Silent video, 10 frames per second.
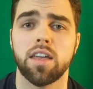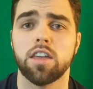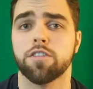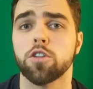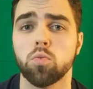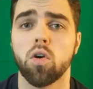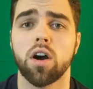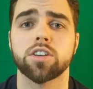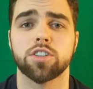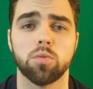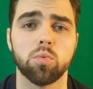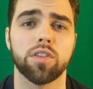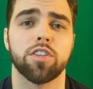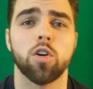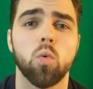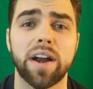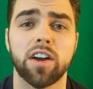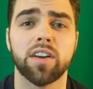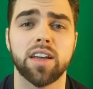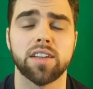if you watch it with an
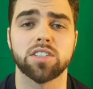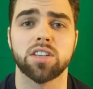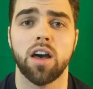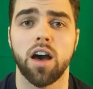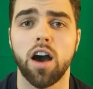awareness